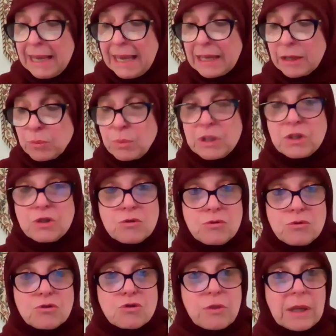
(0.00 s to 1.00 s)
And we
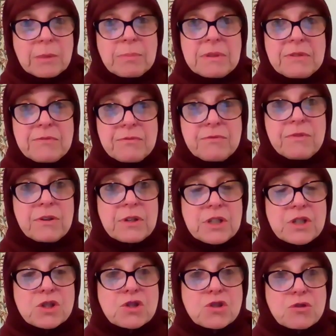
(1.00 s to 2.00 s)
do try to be very
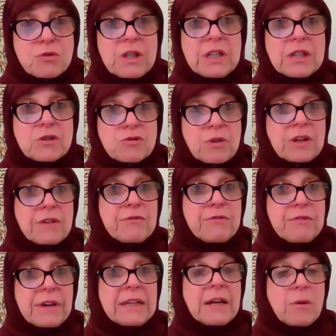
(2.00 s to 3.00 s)
discreet and try to
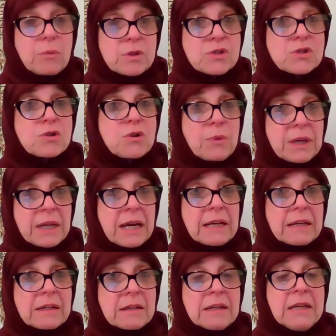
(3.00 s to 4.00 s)
find out what's going
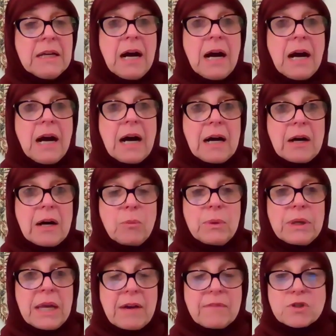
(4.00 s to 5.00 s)
on.
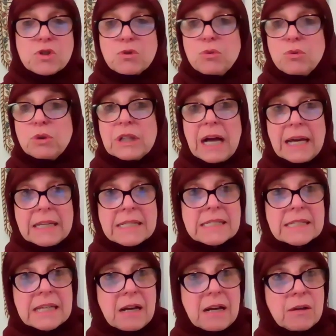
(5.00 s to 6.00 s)
We have a school
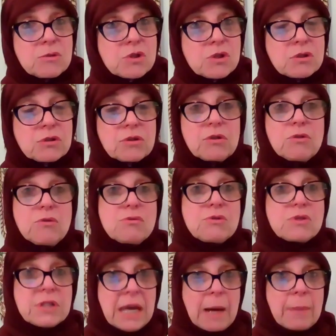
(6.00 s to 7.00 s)
guidance counselor
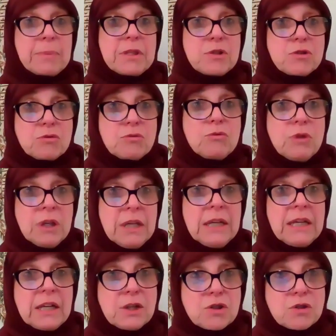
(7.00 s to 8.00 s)
who's happy to
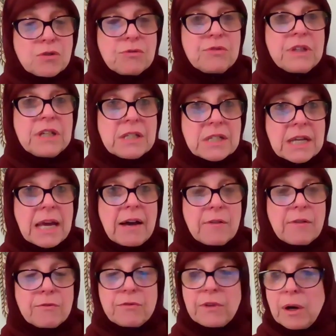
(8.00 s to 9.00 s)
intervene to
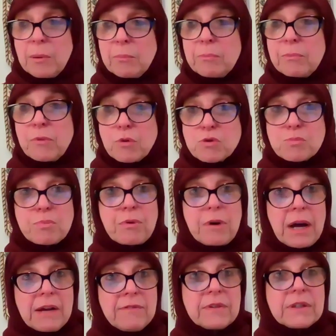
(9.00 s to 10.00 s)
have those
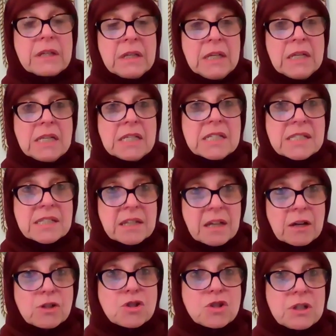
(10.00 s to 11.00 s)
private
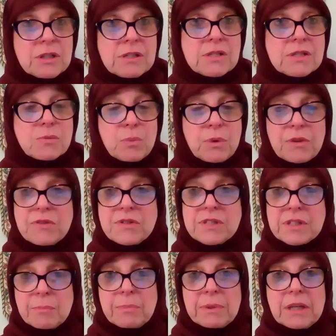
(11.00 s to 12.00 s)
discussions with
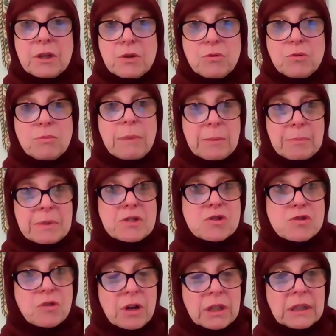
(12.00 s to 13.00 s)
somebody who might be
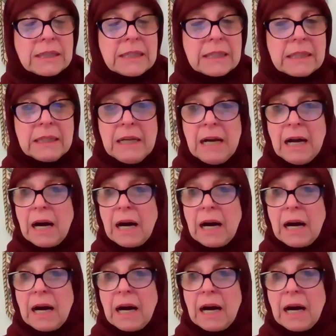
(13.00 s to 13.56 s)
struggling.